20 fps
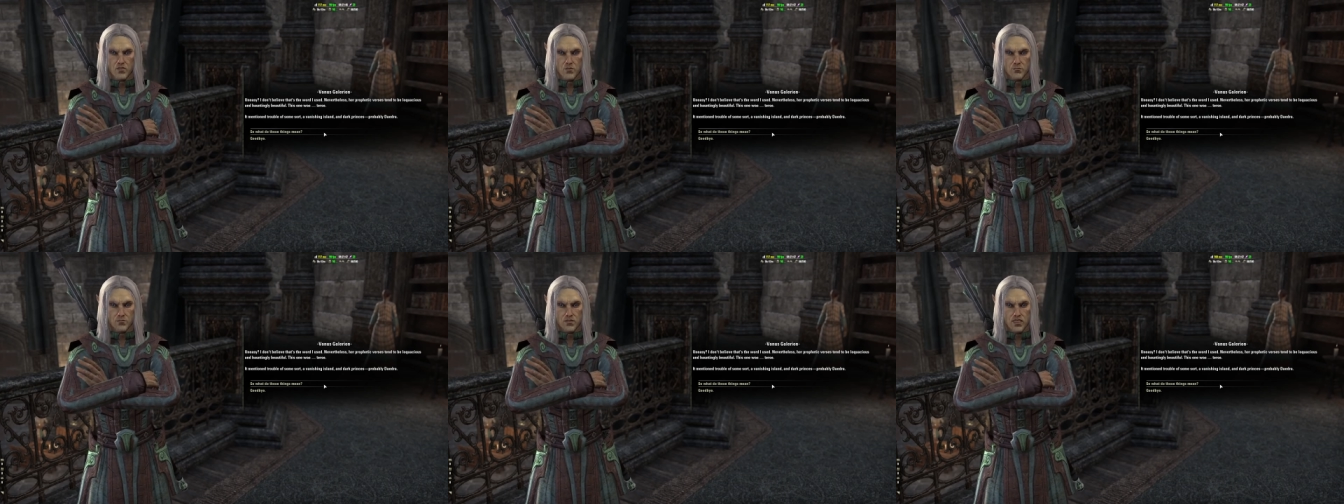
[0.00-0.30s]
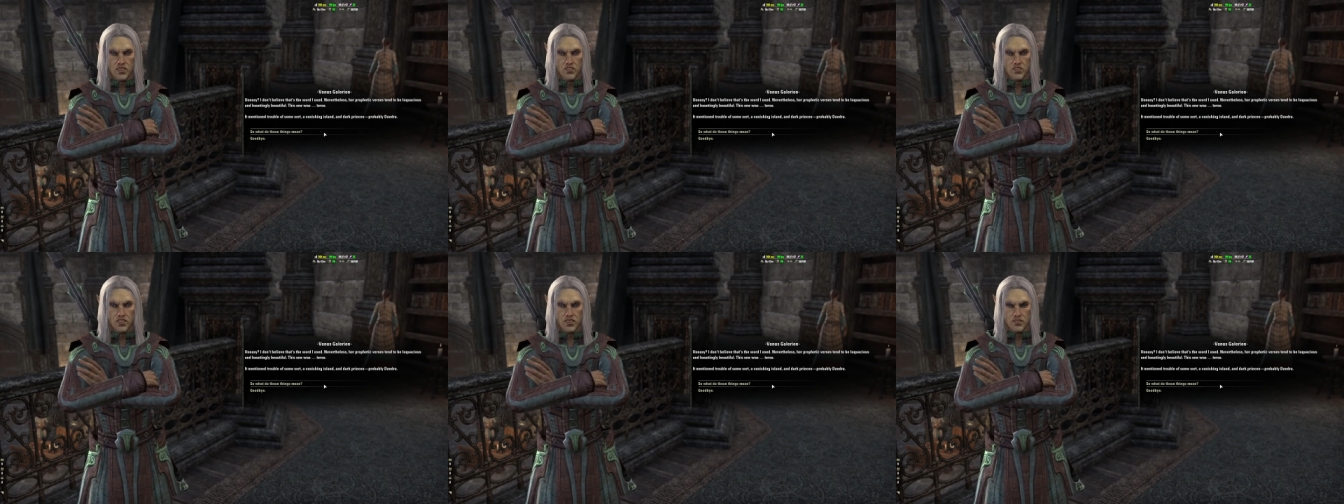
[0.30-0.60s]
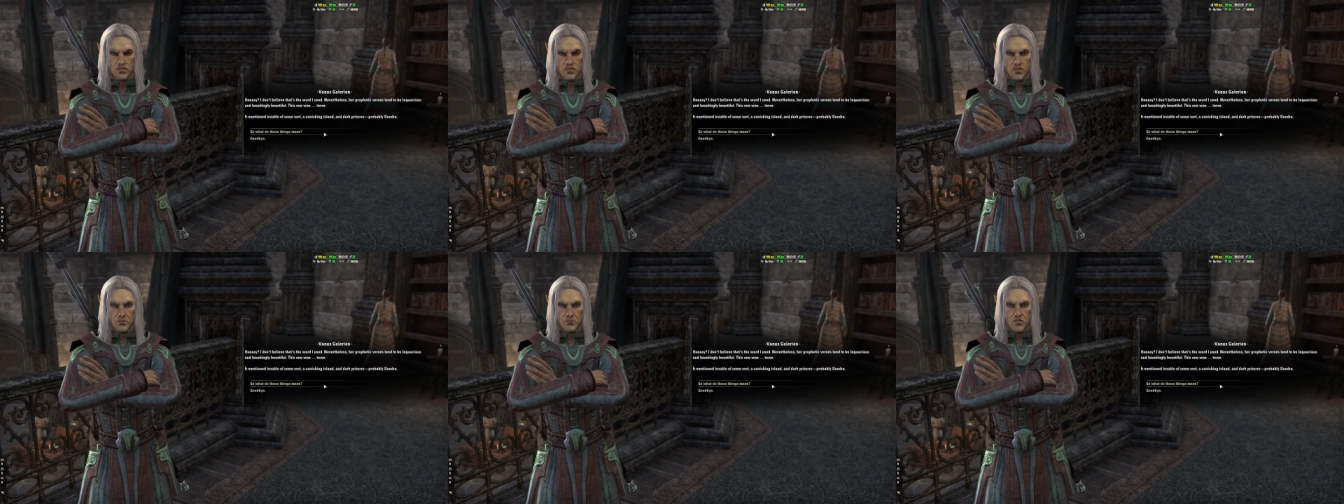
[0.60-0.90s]
It
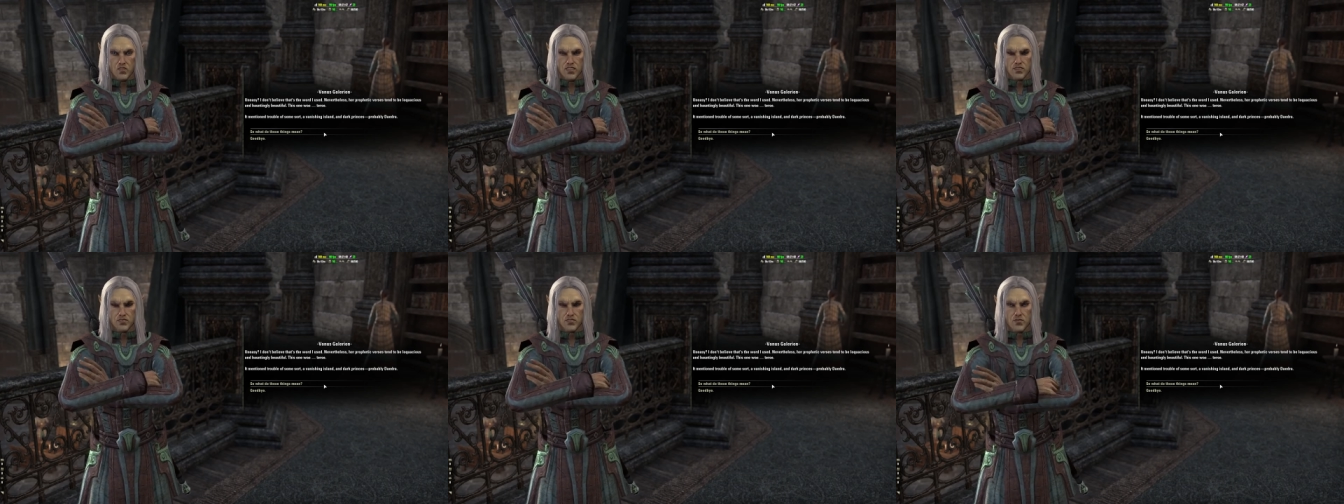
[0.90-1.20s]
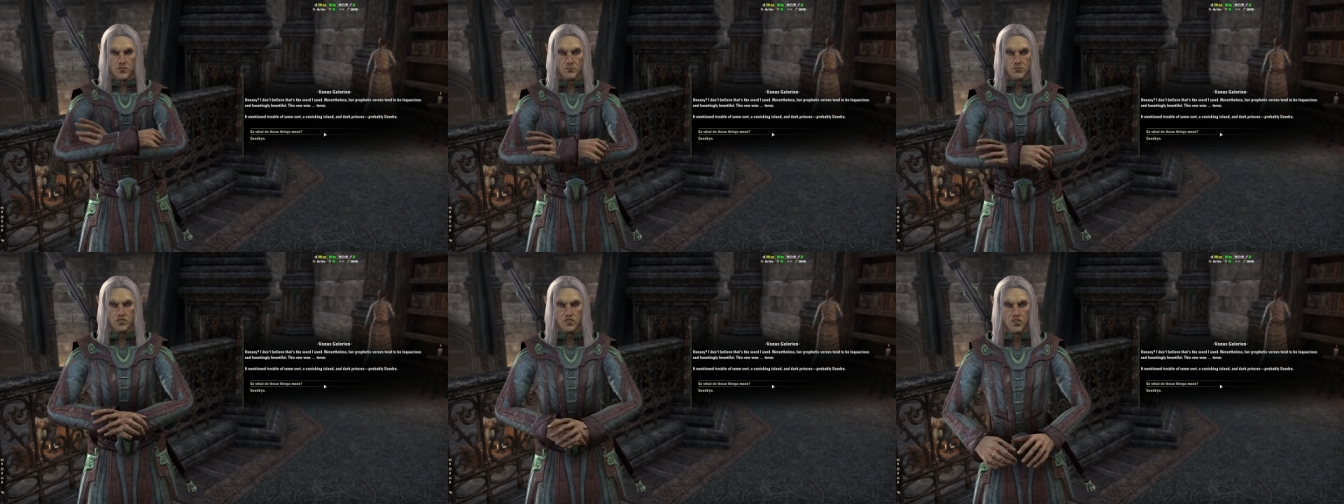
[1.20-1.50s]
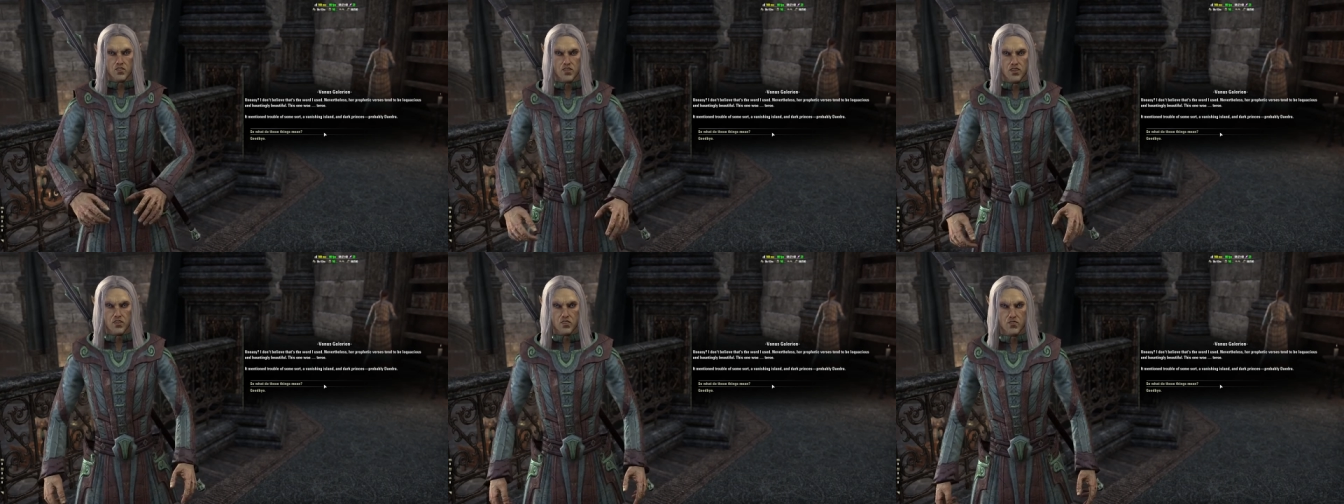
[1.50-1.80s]
mentioned trouble of some
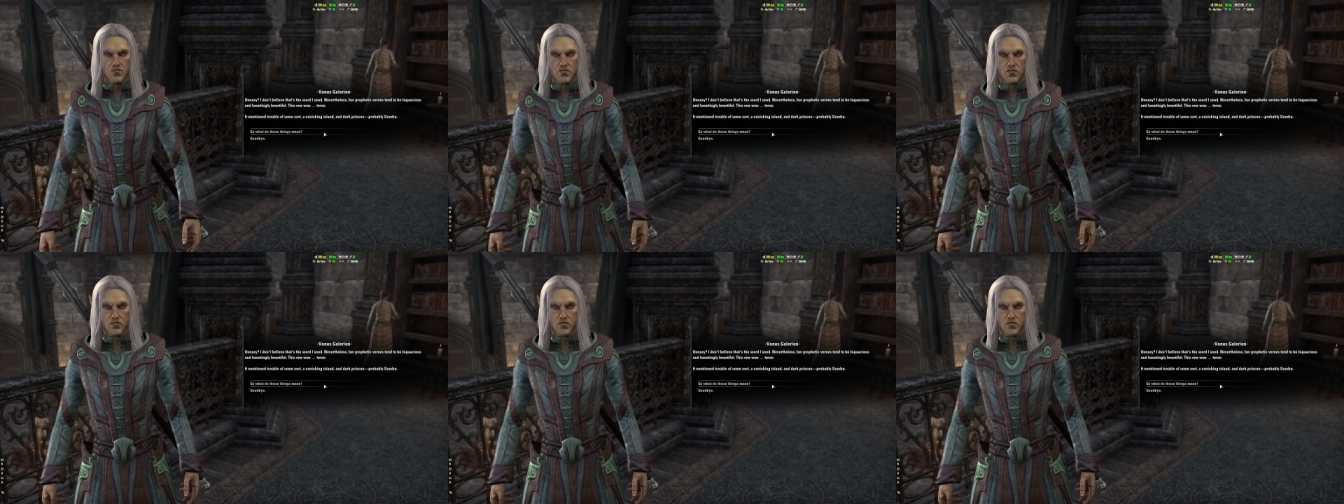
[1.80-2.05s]
sort,